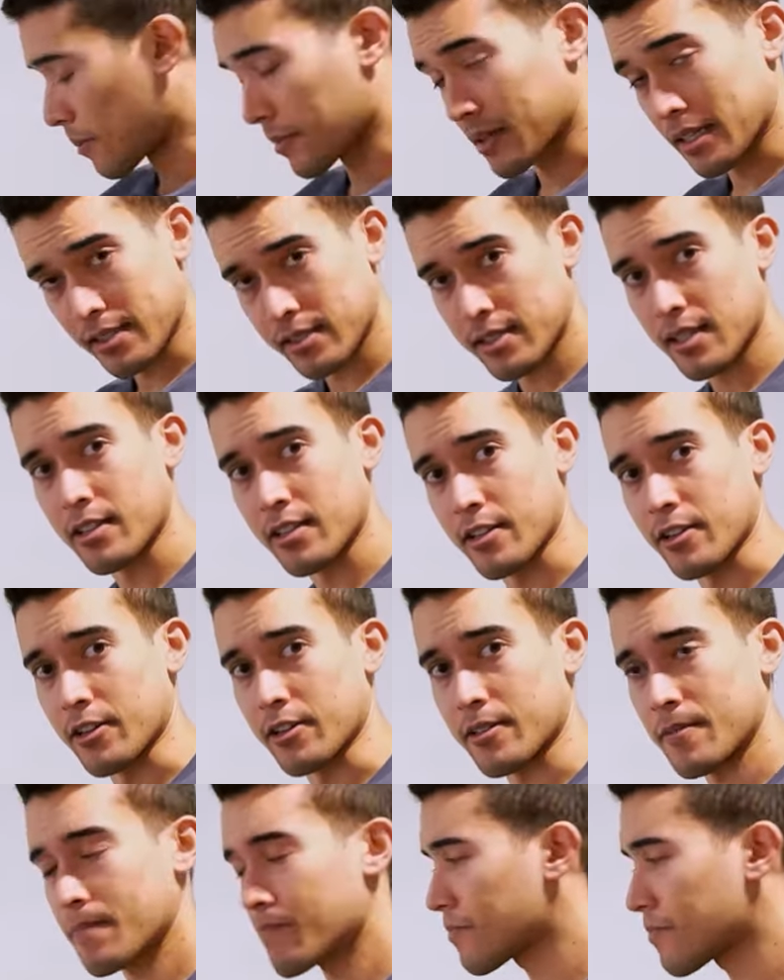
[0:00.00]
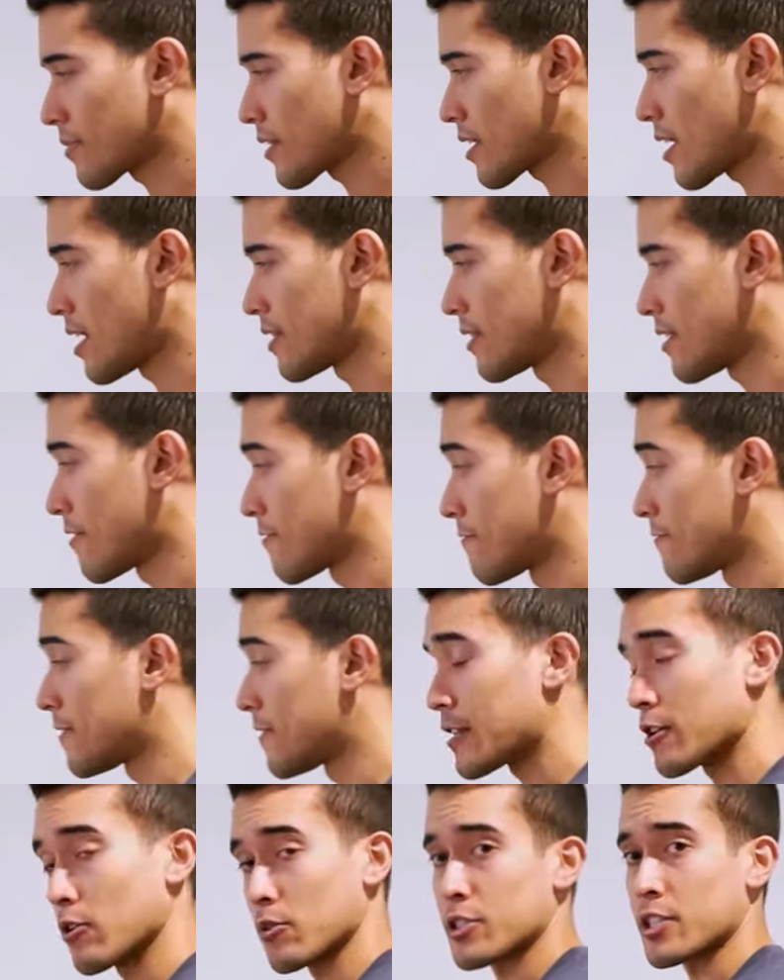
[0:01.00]
I'm gonna sit here and then
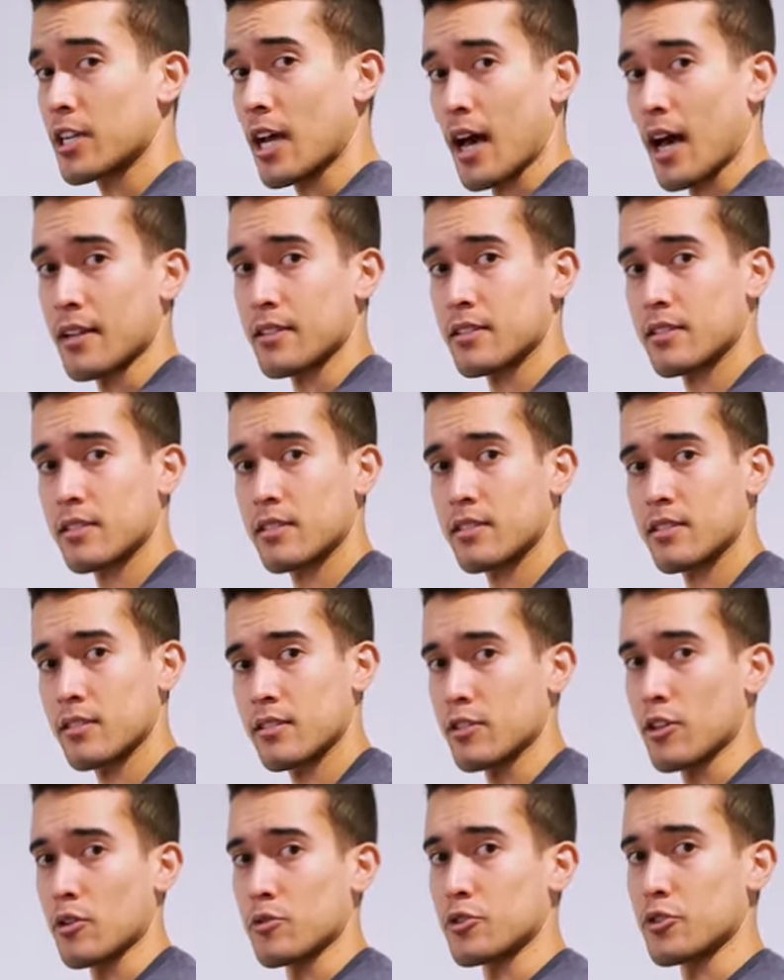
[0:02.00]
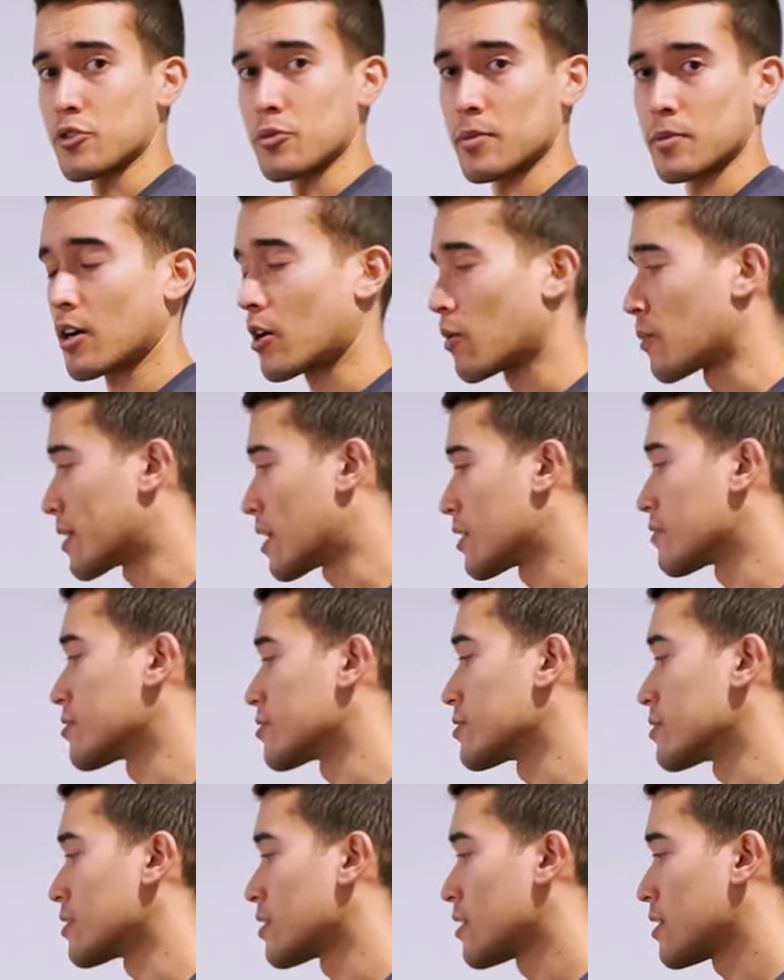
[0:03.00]
video chat, you know, Zoom call,
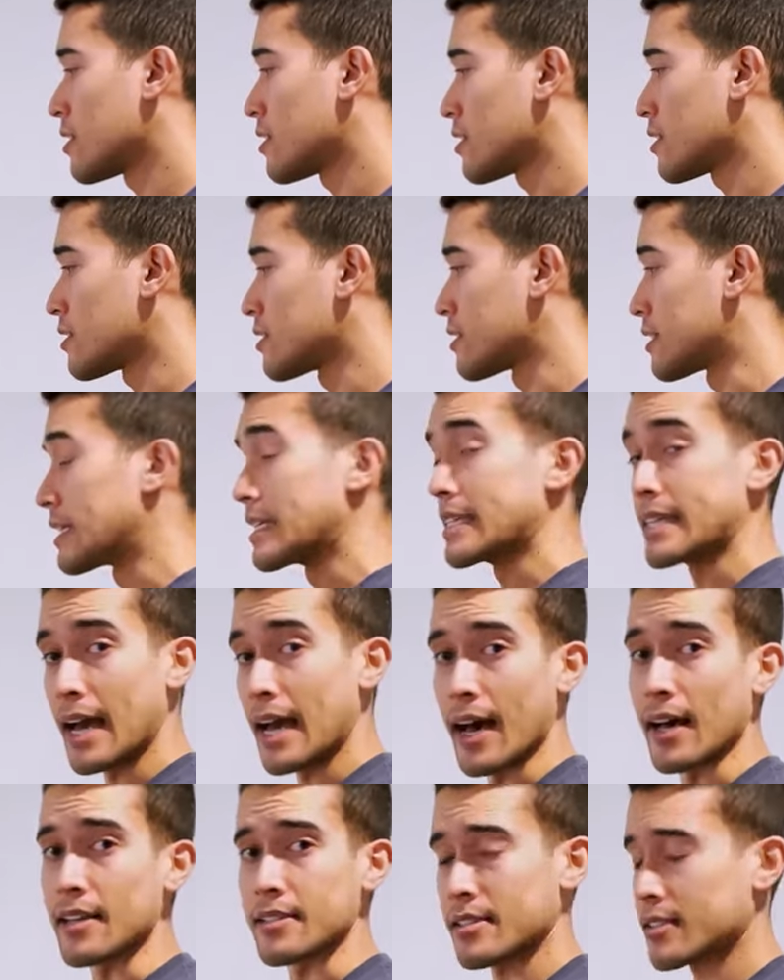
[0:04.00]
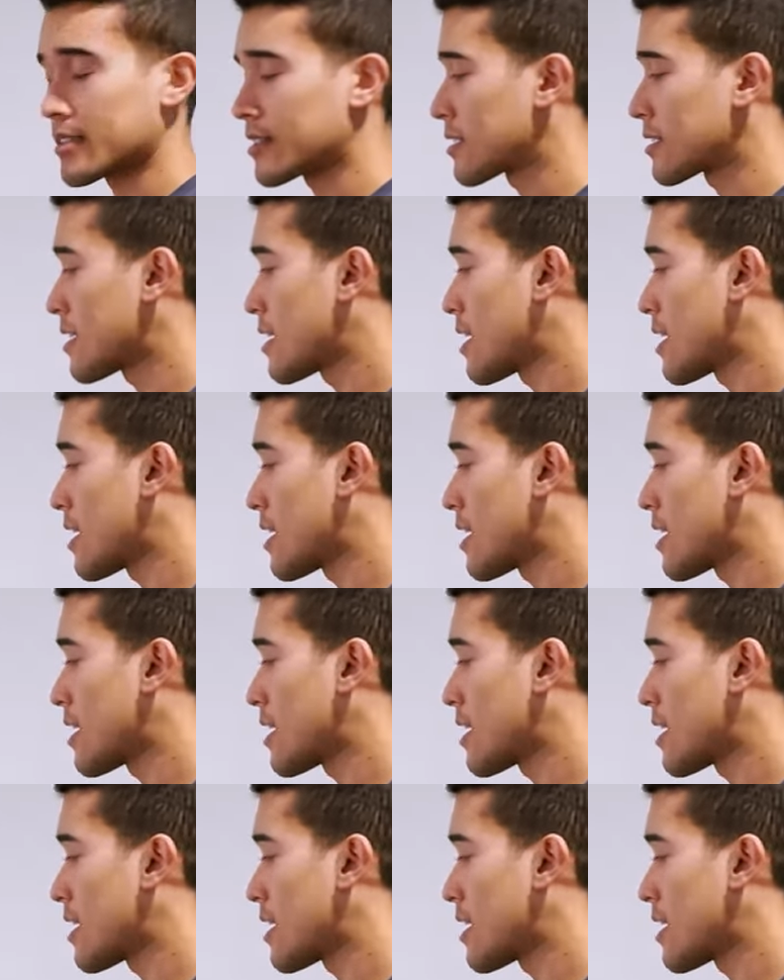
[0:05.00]
whatever, guest